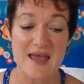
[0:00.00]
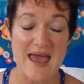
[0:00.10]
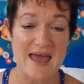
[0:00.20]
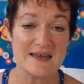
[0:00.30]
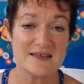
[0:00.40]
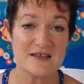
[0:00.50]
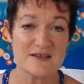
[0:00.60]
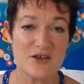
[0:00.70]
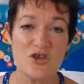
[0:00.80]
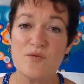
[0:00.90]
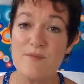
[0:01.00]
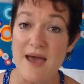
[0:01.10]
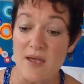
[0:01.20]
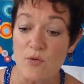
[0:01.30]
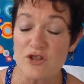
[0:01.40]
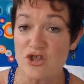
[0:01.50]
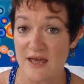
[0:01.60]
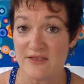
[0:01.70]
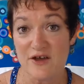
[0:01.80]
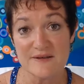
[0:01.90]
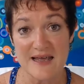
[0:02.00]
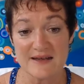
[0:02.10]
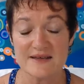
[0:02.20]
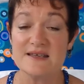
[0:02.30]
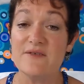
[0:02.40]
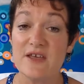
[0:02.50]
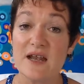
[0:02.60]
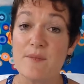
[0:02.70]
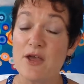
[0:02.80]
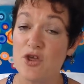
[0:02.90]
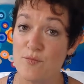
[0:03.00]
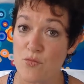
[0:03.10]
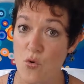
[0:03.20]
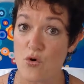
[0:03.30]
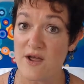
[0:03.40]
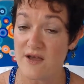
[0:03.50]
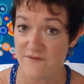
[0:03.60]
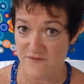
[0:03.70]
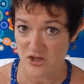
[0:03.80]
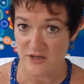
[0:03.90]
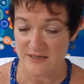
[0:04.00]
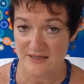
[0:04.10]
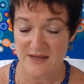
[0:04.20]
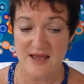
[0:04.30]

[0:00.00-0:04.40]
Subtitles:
And so you may want to check those out to see if they're going to make you more efficient,